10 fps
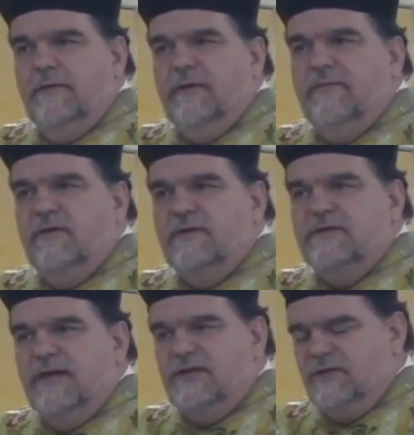We have here the
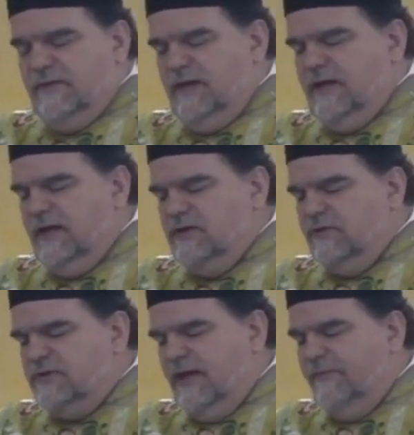statue of Our Lady of
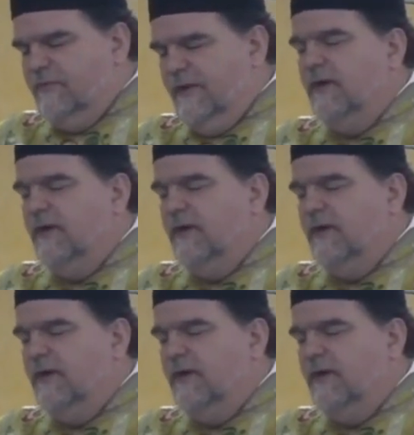Quito, which came from